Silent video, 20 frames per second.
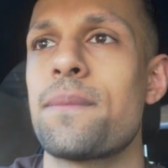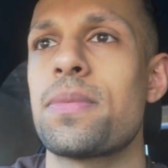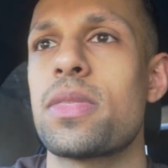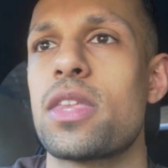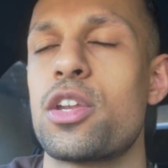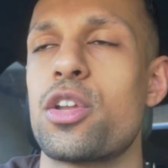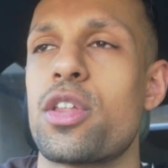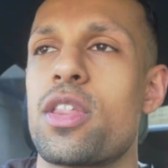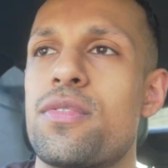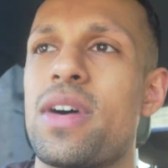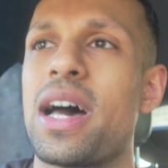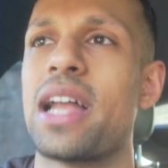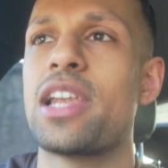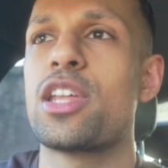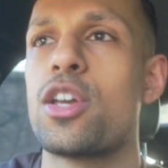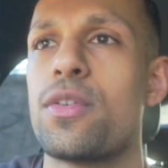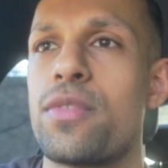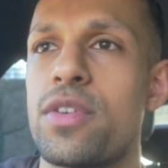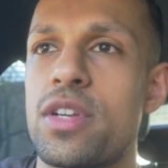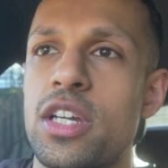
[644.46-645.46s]
You know, the
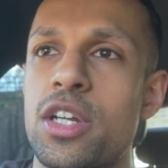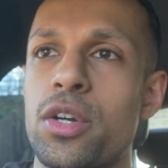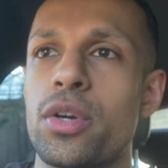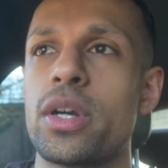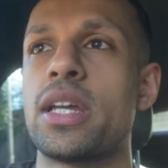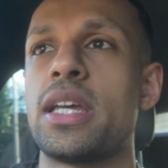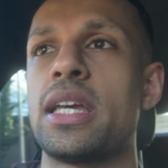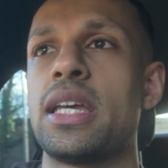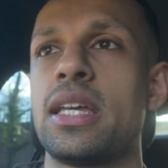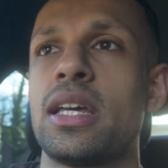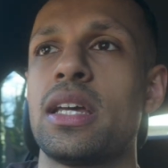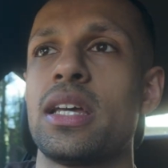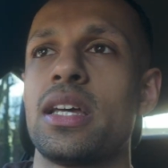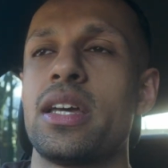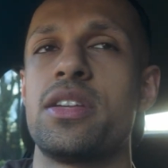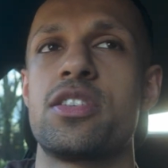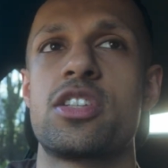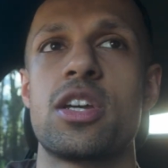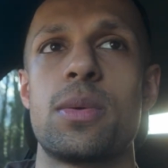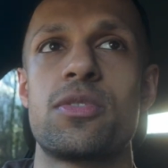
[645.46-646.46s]
value of a degree
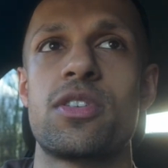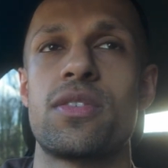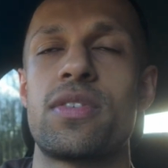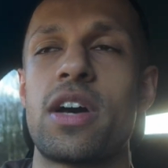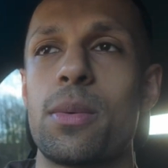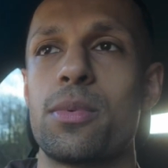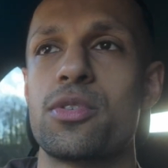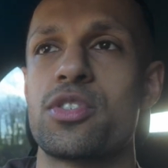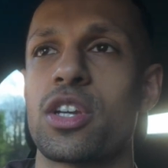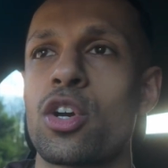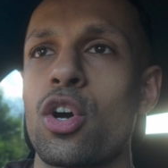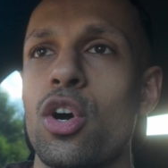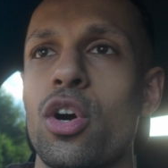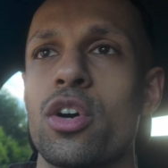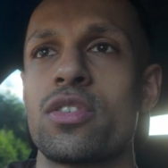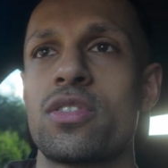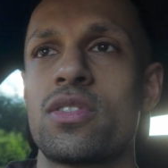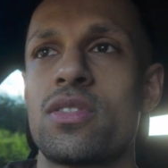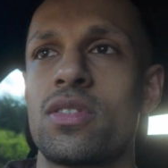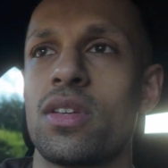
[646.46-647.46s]
in terms of how much it
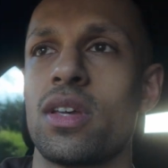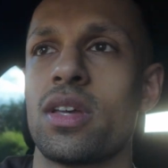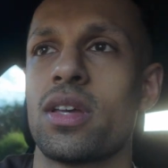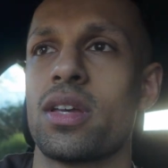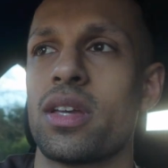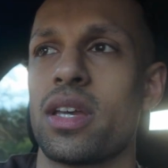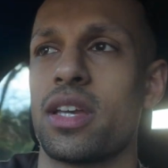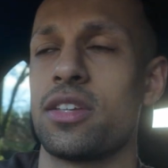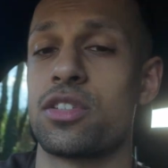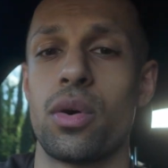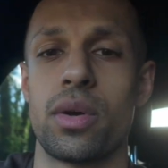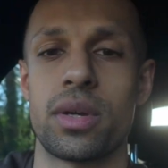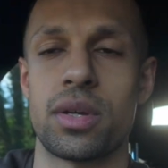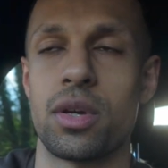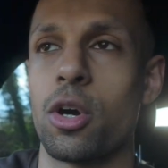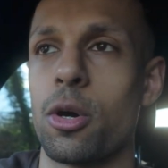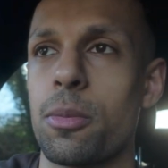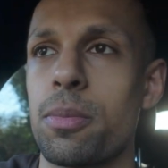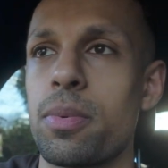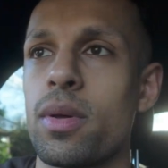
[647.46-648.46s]
costs is going
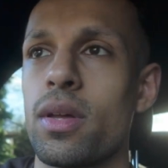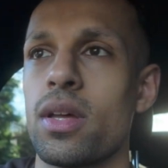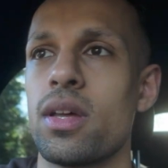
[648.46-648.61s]
up,